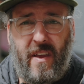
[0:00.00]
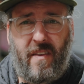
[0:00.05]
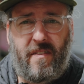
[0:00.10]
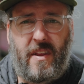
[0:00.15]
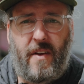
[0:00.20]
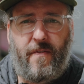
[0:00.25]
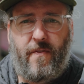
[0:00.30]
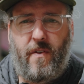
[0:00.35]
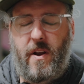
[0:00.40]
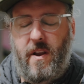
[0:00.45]
is
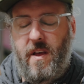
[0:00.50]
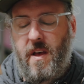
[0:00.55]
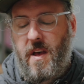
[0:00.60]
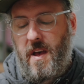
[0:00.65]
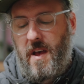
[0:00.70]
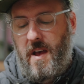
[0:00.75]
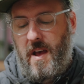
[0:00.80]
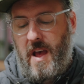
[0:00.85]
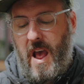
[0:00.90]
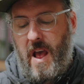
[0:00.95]
different,
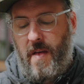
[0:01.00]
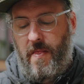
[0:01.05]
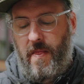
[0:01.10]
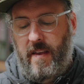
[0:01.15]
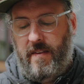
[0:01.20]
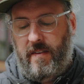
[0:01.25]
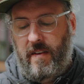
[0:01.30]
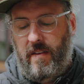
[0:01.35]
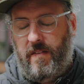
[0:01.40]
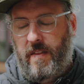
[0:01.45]
and
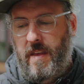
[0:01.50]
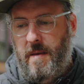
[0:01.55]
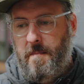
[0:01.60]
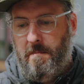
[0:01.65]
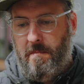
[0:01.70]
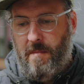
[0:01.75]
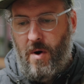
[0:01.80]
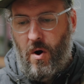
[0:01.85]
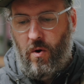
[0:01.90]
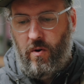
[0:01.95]
this is the
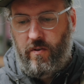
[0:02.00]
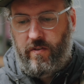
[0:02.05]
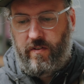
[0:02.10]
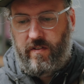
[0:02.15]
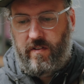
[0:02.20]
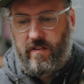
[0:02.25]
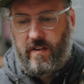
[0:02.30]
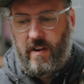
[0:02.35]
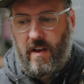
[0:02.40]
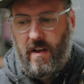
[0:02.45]

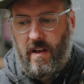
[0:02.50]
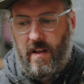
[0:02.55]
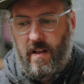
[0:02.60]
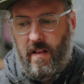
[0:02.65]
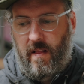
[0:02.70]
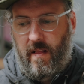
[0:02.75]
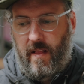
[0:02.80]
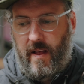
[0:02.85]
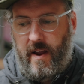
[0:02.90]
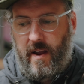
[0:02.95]
most
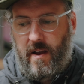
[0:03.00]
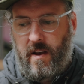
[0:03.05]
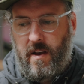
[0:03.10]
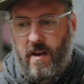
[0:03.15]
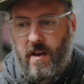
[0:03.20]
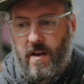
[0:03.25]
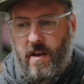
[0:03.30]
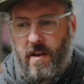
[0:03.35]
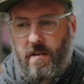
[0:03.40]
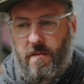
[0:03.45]
like
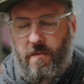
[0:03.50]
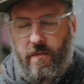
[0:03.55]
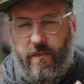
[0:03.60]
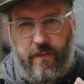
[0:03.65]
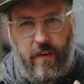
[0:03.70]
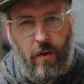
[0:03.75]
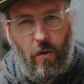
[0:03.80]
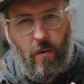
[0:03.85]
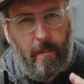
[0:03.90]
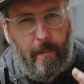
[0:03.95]

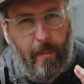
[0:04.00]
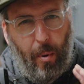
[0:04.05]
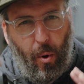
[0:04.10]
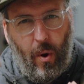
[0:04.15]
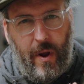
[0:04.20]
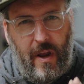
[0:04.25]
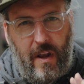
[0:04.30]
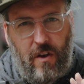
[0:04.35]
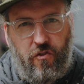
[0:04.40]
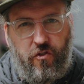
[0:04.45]
film
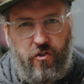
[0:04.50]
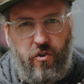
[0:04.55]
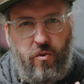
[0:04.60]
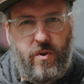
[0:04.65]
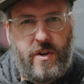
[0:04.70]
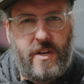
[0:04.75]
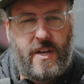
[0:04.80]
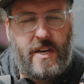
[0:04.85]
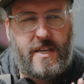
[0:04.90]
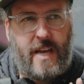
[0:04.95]
point and
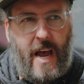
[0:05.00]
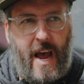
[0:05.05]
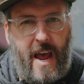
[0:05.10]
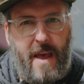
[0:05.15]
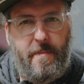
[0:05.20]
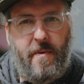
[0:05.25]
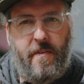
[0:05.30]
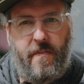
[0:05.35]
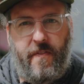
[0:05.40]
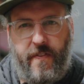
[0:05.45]
shoot
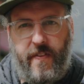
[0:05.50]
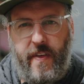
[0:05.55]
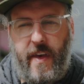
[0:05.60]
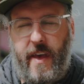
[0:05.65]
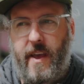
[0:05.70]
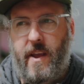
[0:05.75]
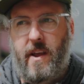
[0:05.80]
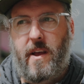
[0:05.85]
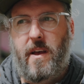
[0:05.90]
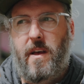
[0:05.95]
type of
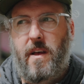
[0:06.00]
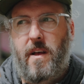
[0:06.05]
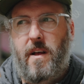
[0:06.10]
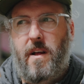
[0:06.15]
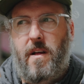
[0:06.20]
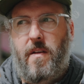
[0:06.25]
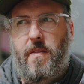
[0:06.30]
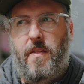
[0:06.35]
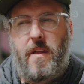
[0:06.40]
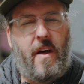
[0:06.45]
thing
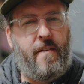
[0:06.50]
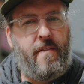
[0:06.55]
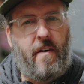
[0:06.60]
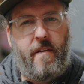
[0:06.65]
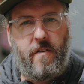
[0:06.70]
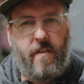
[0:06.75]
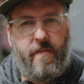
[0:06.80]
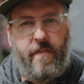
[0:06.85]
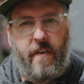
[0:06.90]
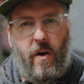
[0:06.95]
that I've
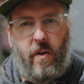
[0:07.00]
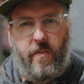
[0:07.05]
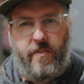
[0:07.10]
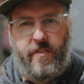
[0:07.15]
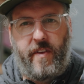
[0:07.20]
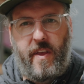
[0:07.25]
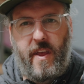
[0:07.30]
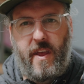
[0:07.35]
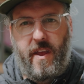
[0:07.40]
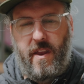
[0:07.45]
ever
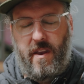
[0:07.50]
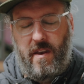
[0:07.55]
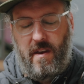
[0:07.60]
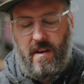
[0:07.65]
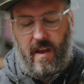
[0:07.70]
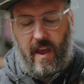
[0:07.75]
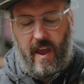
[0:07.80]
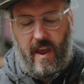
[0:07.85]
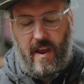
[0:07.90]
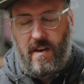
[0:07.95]
felt
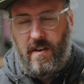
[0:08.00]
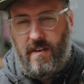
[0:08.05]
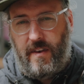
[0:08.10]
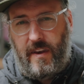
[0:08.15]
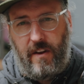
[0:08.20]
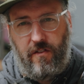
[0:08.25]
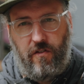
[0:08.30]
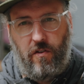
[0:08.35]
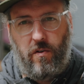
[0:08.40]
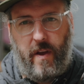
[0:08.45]
in a
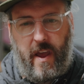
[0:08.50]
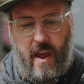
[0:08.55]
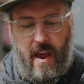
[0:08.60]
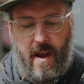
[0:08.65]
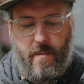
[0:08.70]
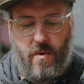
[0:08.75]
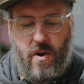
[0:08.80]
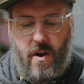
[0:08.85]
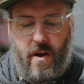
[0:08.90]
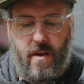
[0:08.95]
digital
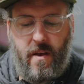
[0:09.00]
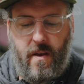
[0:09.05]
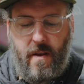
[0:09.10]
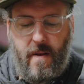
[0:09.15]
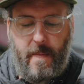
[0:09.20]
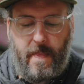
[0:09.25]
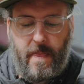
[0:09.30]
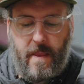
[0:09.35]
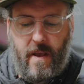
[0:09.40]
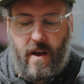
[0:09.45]
camera,
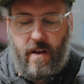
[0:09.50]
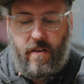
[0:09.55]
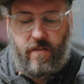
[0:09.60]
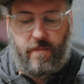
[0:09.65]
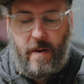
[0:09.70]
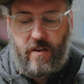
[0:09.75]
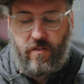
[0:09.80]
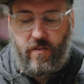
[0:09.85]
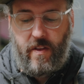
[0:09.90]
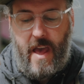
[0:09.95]

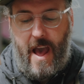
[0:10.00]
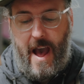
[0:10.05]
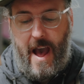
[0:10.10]
especially